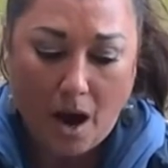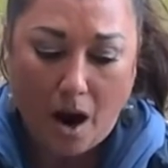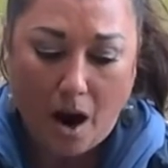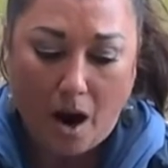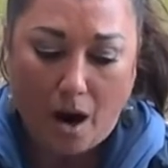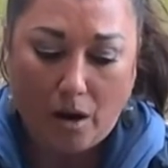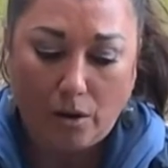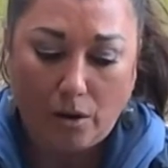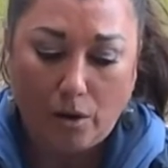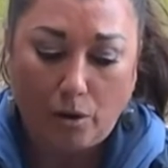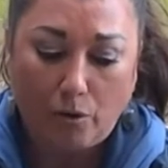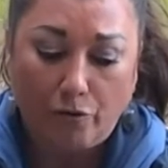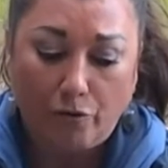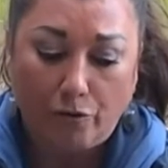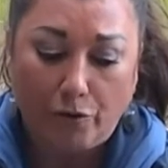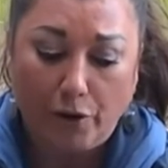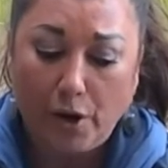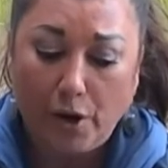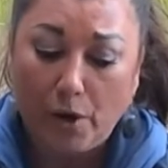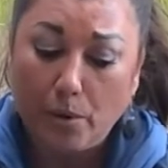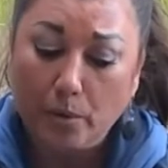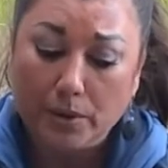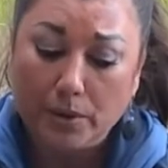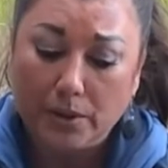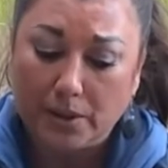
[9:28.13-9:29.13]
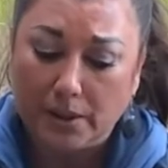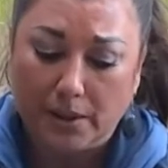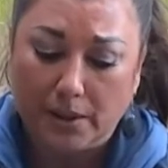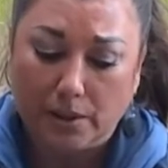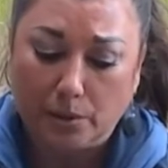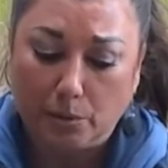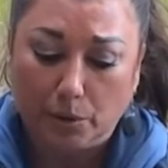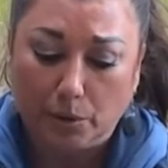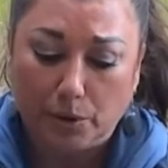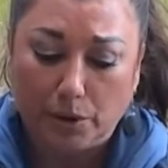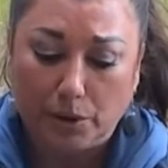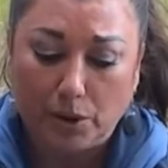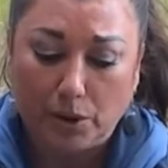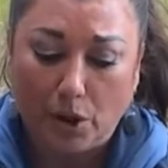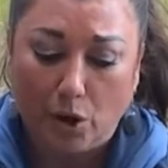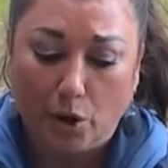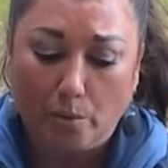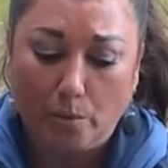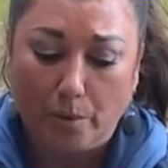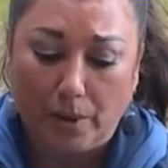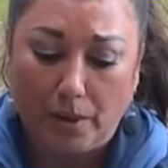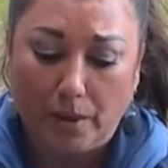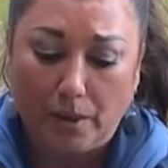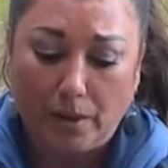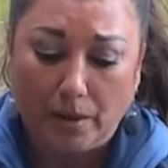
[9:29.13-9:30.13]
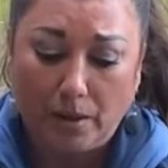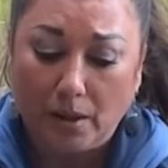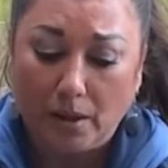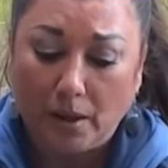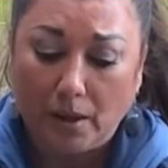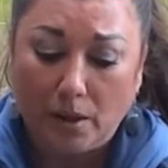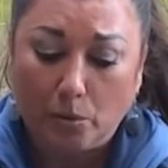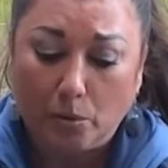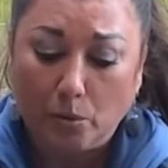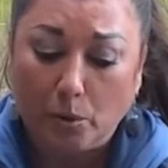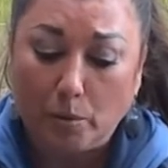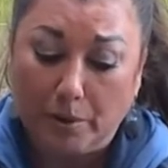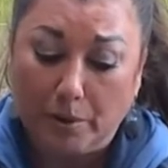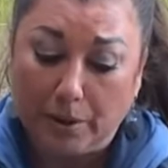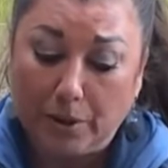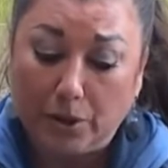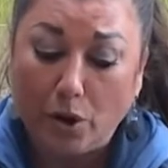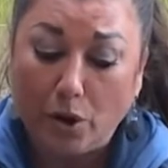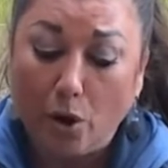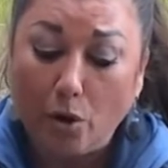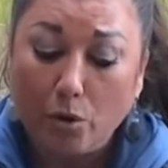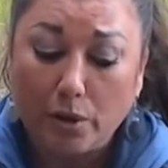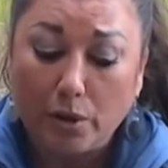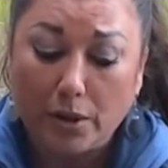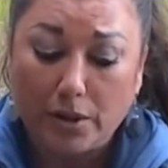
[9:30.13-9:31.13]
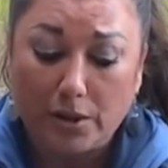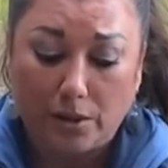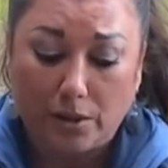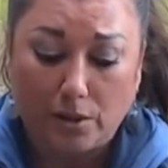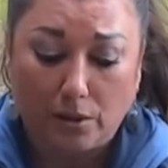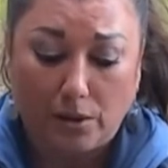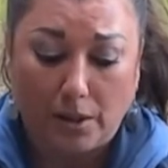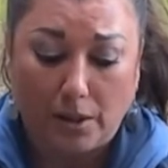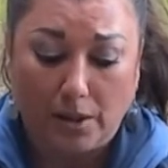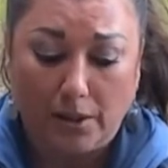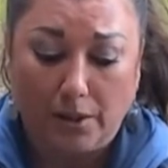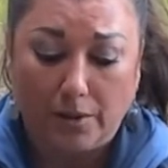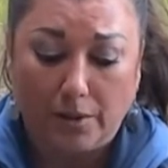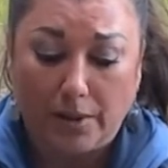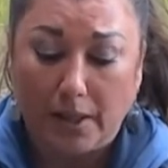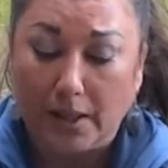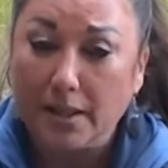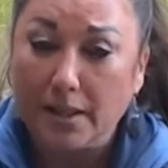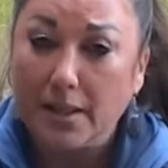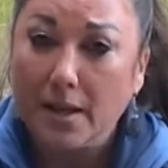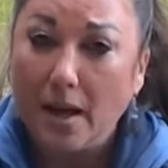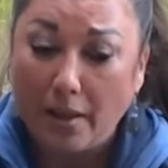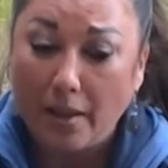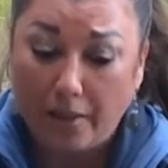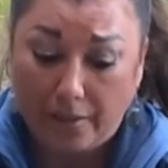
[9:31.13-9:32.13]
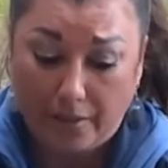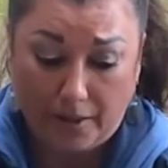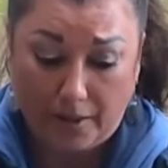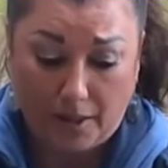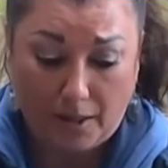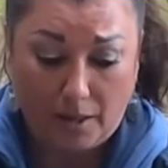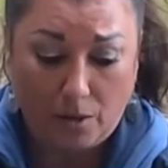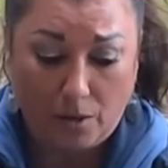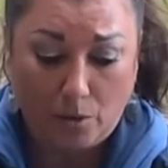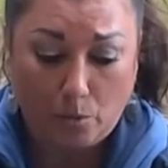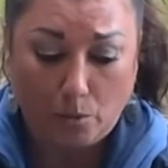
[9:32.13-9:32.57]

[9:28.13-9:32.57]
Our own frequencies will be so crystal clear that nothing